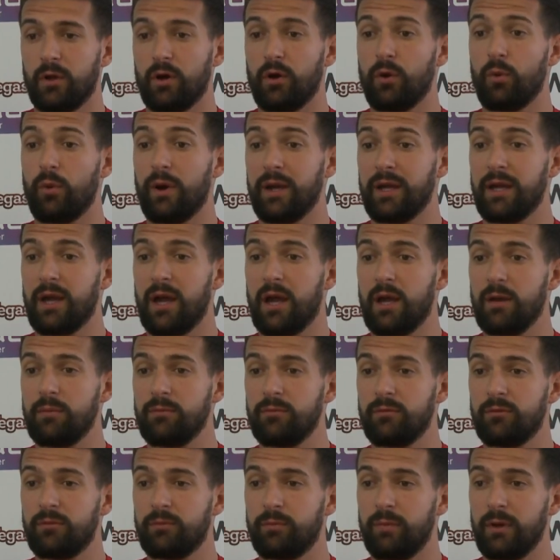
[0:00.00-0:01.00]
away
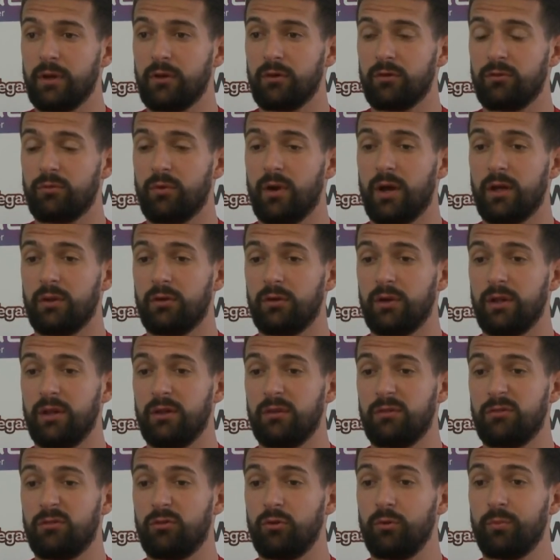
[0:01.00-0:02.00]
games, because we had
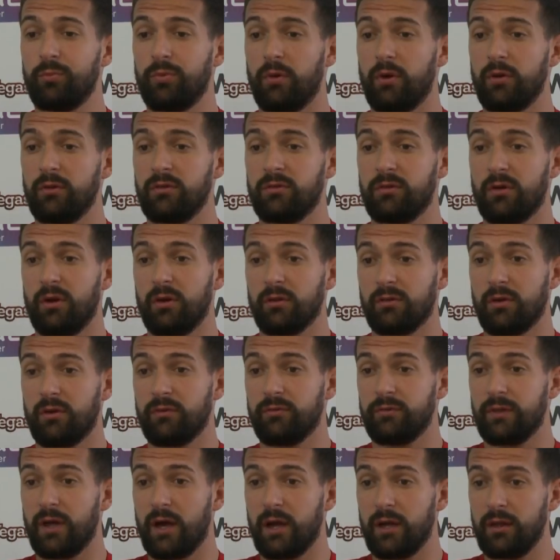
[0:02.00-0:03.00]
only 2 points out
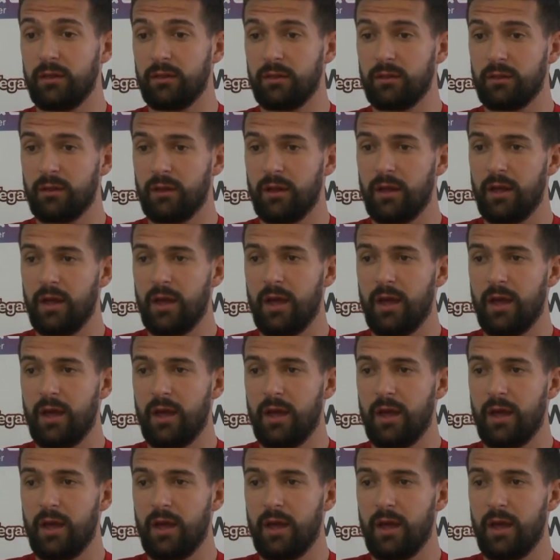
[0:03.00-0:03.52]
of 9,